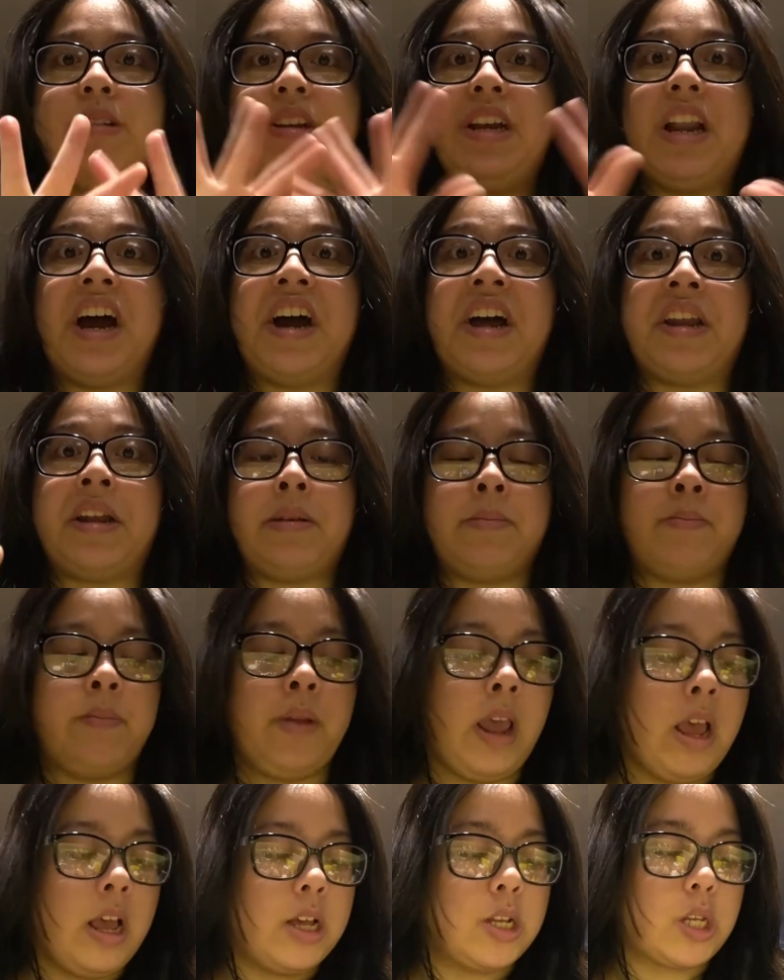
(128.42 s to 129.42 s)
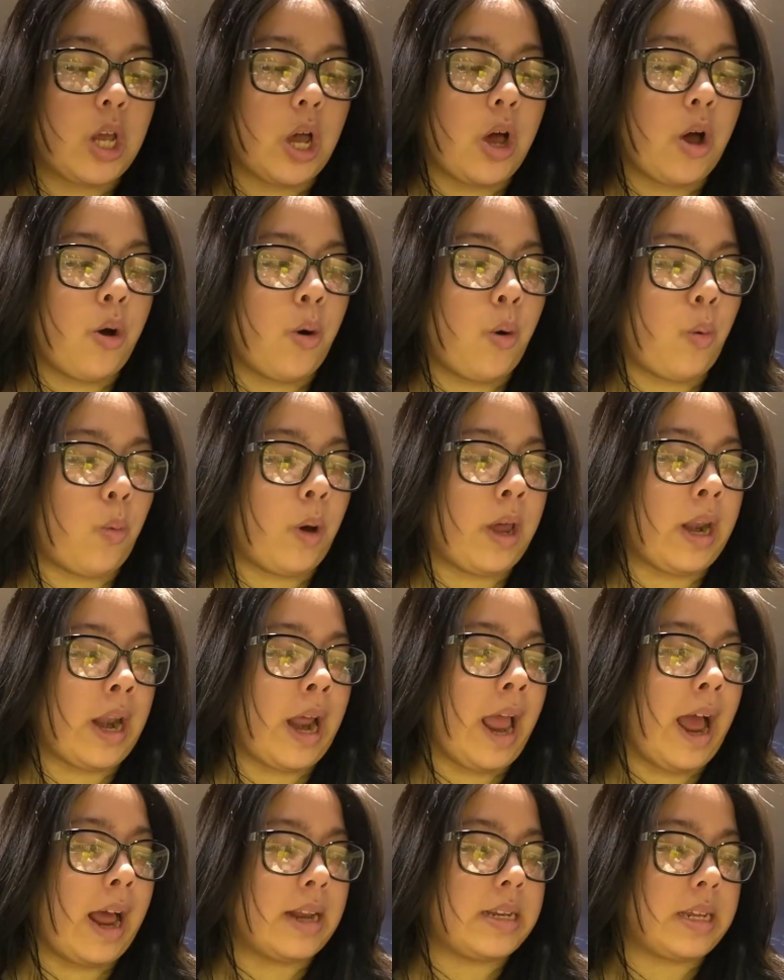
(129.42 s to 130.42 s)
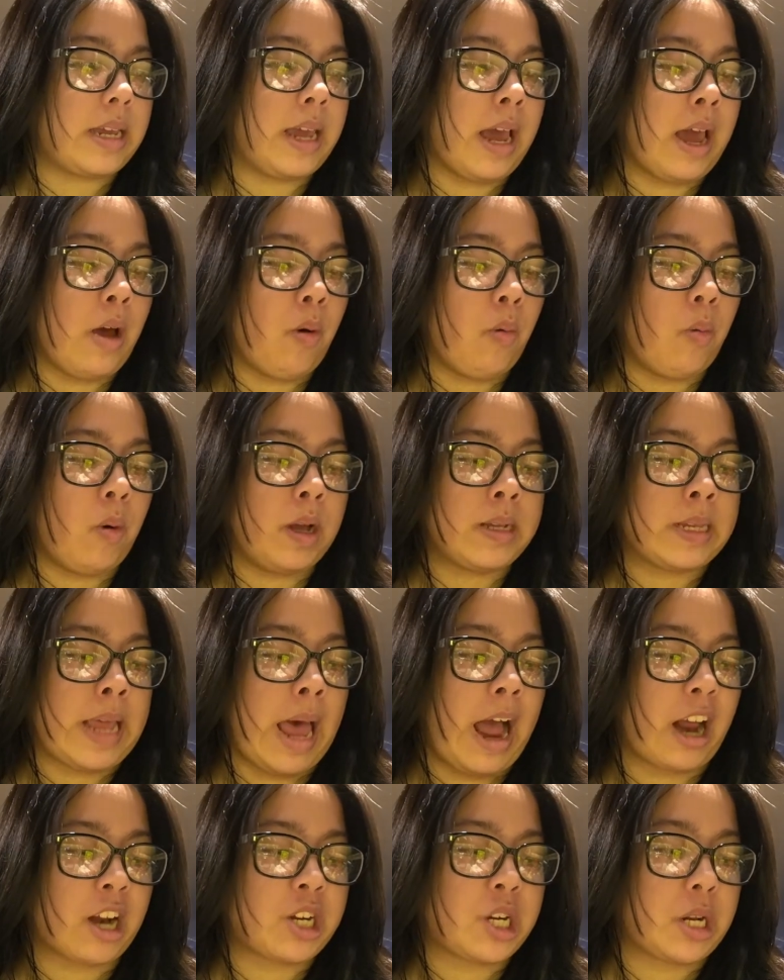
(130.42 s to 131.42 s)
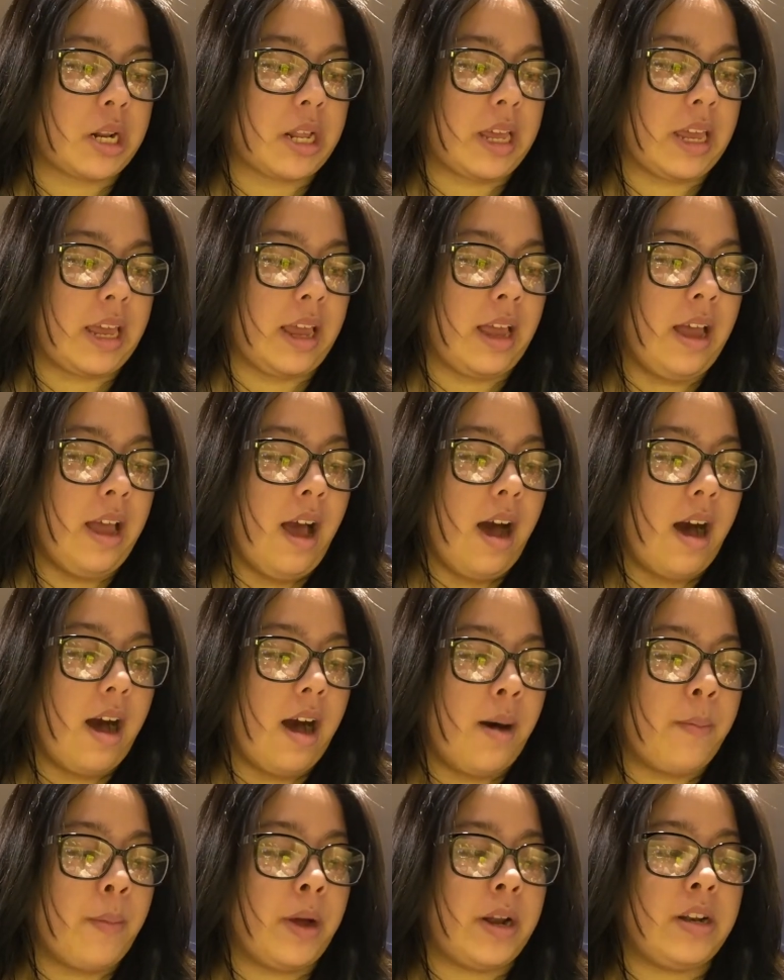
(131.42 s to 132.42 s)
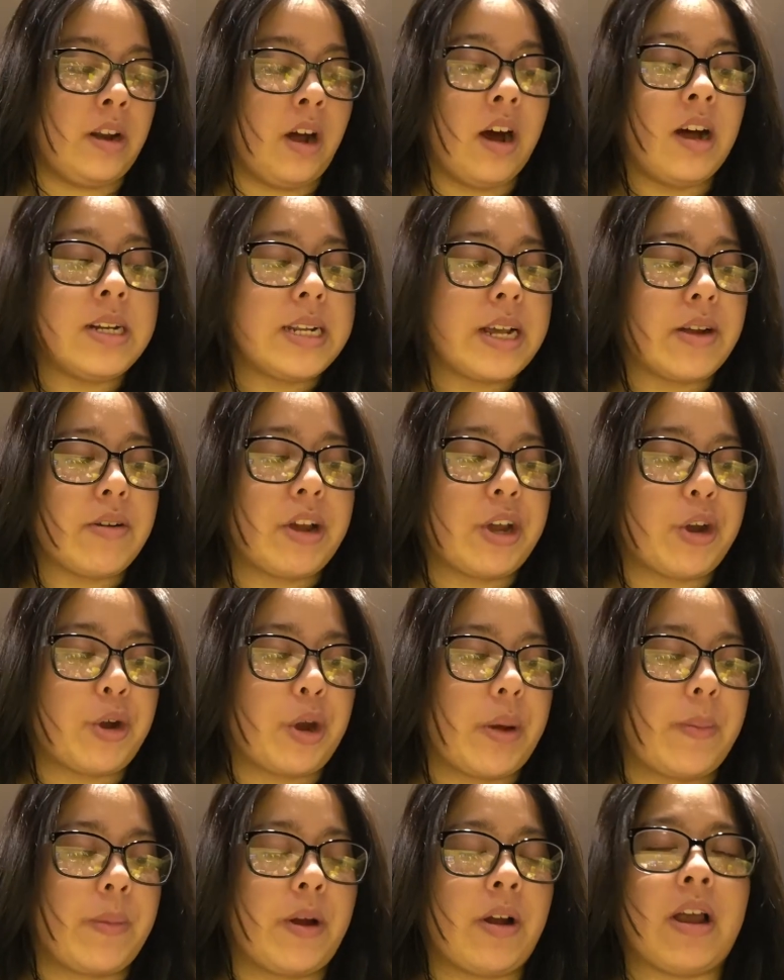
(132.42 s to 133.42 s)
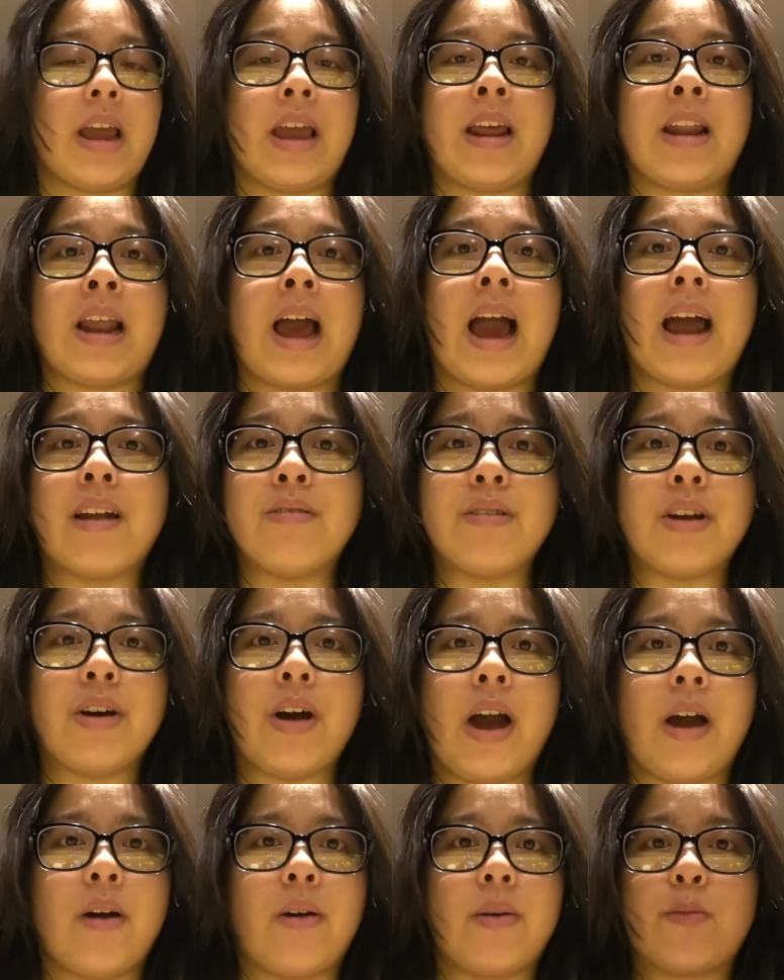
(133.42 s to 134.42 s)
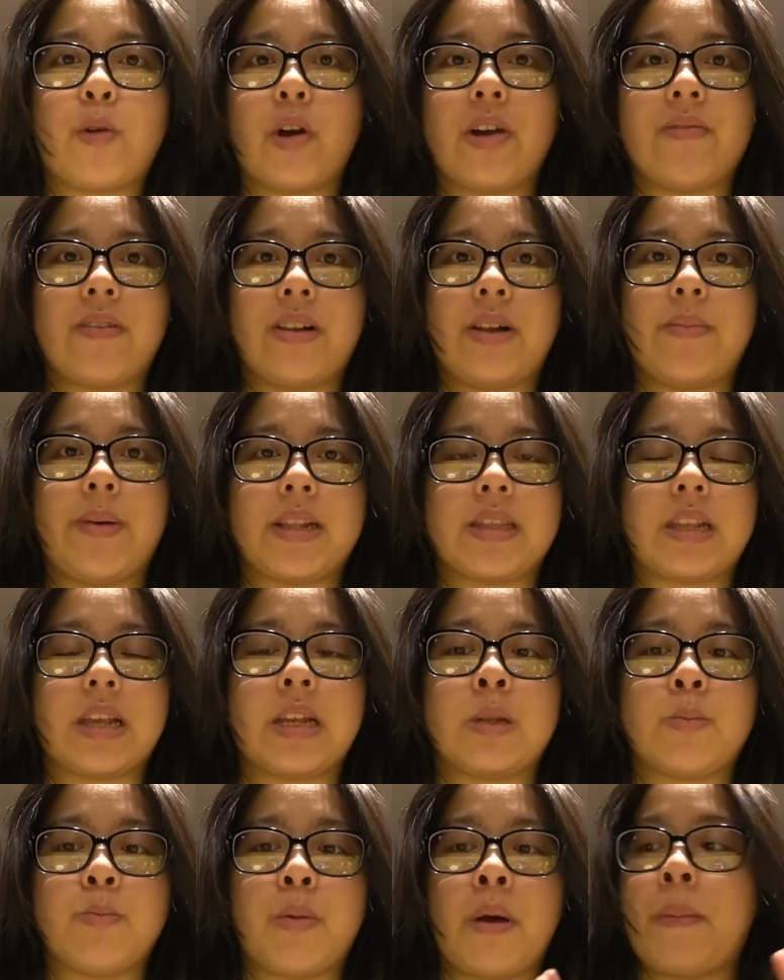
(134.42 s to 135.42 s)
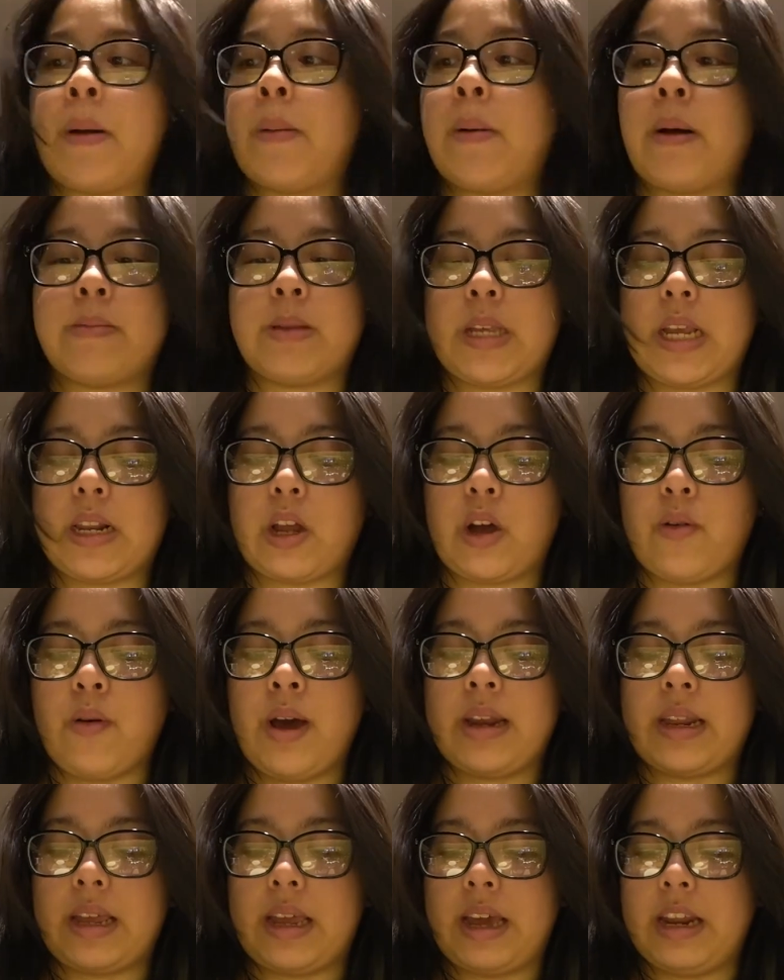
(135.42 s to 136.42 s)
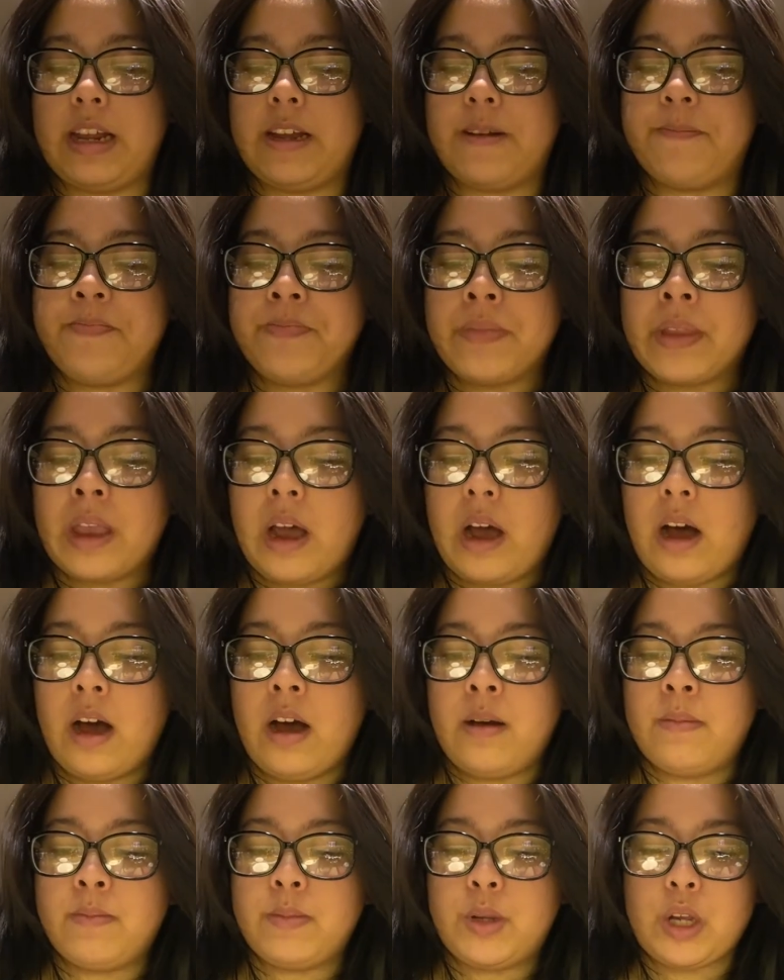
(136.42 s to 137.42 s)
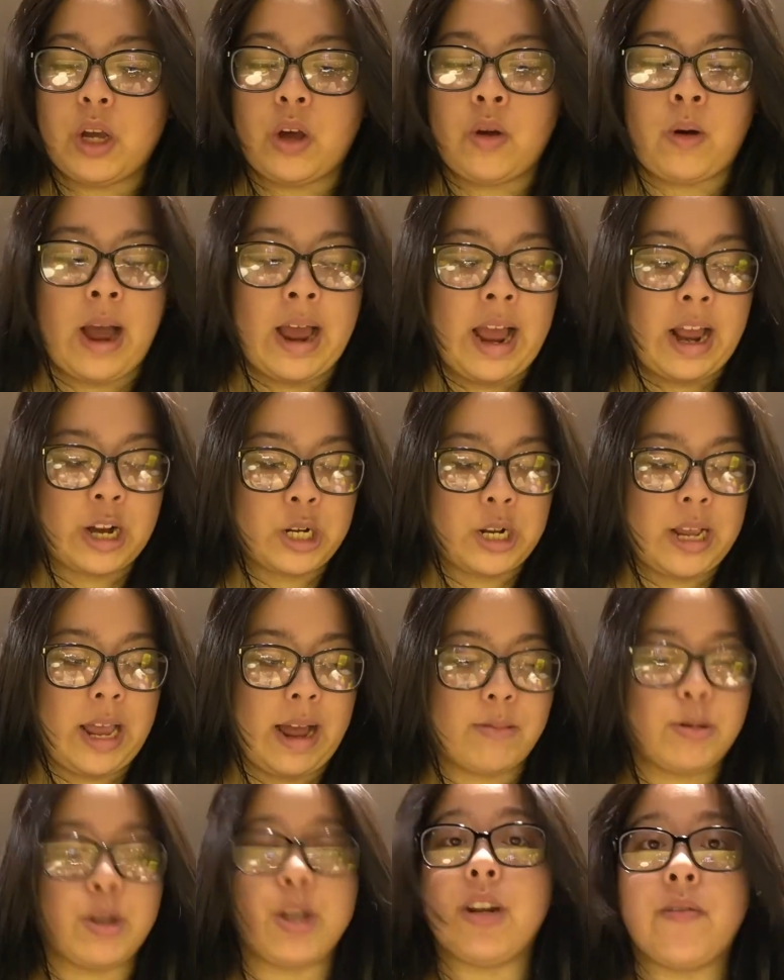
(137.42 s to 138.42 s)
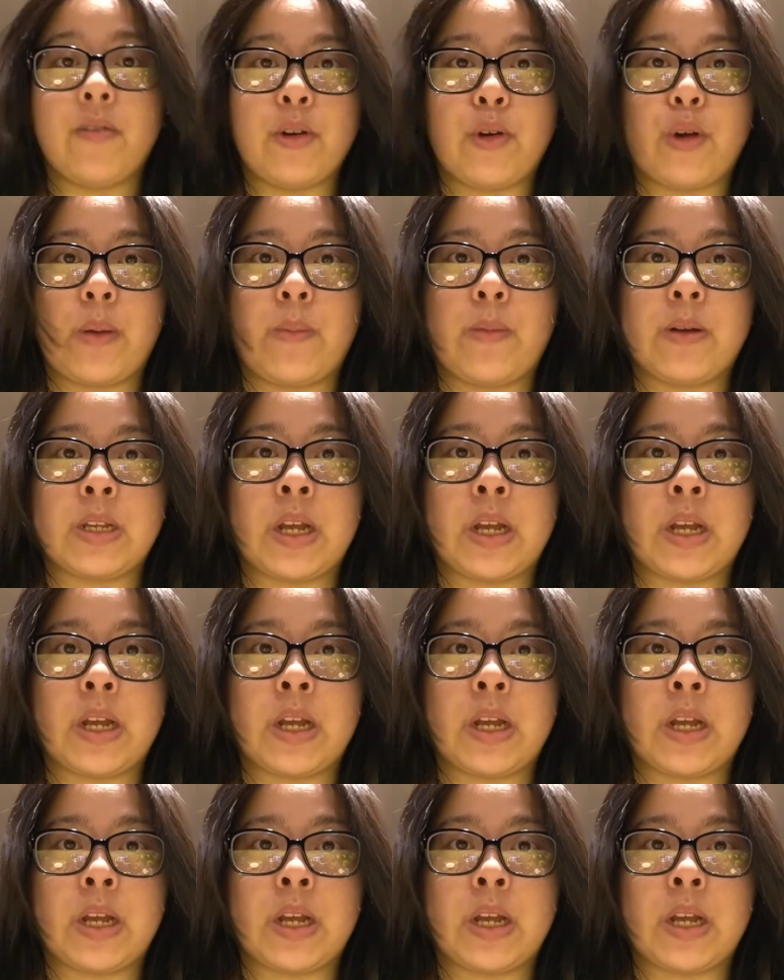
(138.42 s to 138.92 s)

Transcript: none so what i had to get was actually um, non-dairy creamer and i don't know how i'm going to feel about this but my mom said go ahead and get it um, so i actually have two different creamers